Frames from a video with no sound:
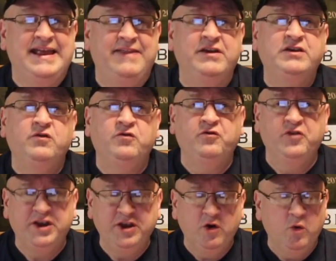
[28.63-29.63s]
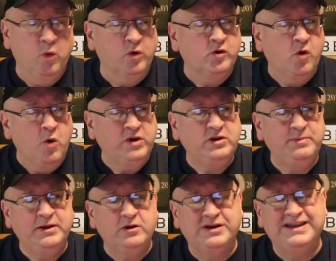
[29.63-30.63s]
In this video, we're going to
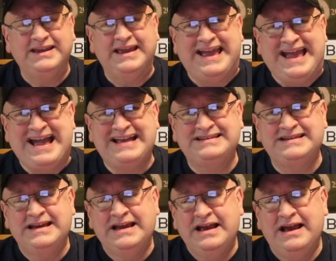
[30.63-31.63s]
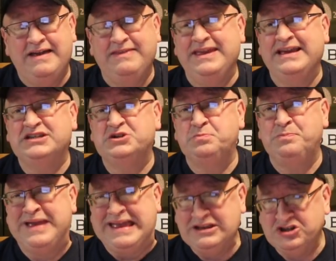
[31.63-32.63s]
be looking at the
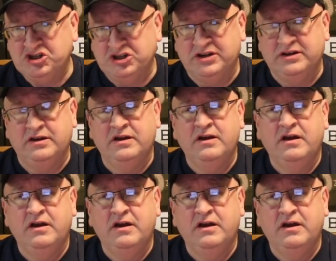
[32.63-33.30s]
expansion